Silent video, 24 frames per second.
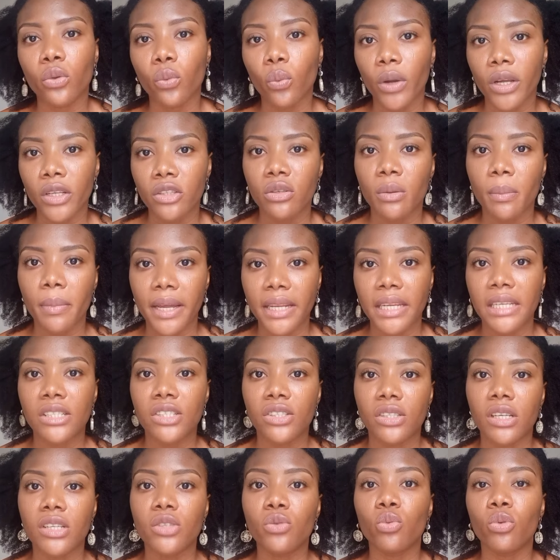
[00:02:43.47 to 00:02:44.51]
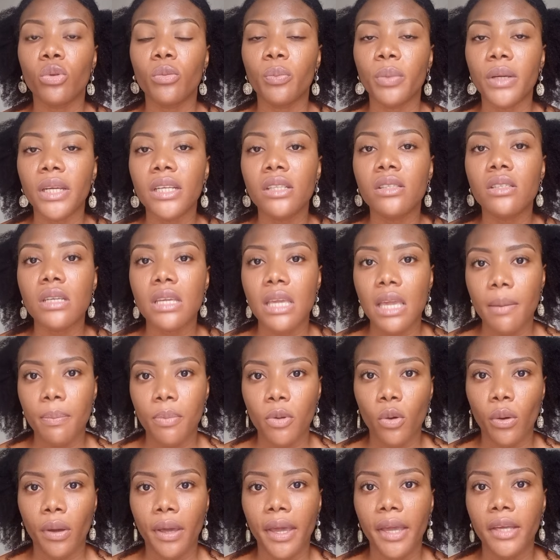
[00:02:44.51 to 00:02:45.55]
or the way to manage this, would be to
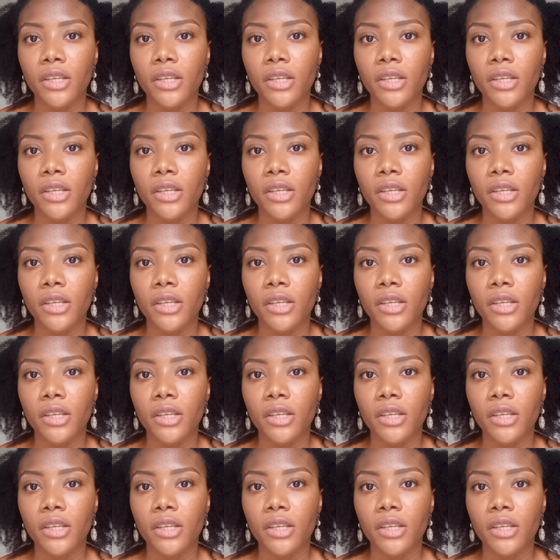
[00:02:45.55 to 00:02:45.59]
keep your